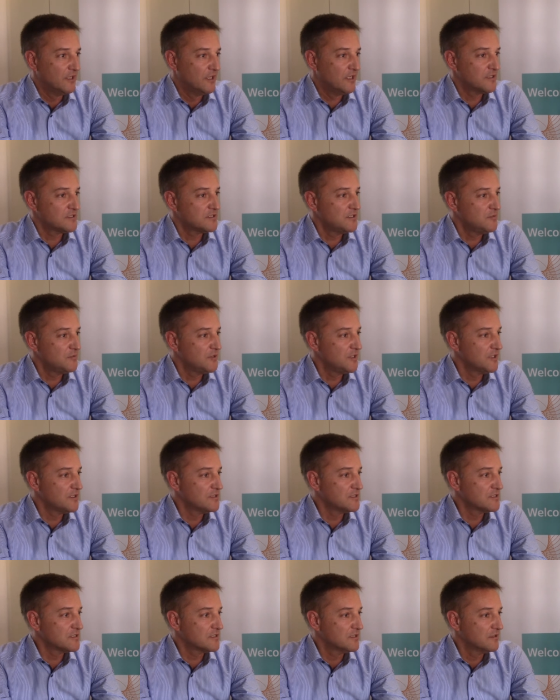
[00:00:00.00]
As
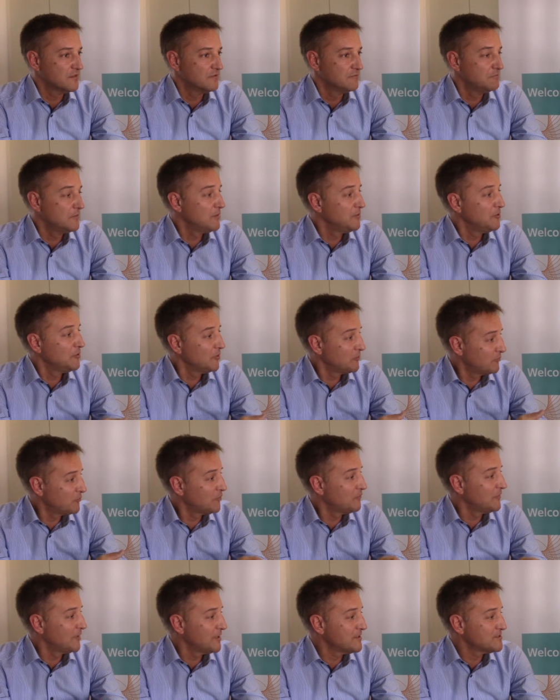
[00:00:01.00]
Siemens maybe not
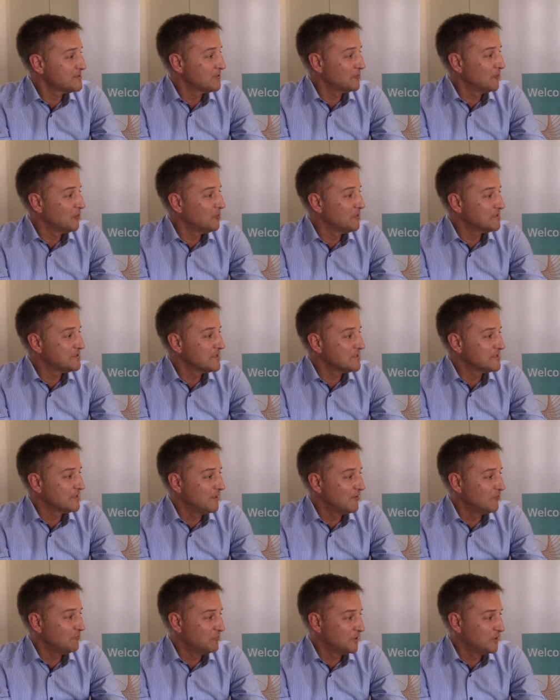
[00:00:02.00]
provides the robot itself,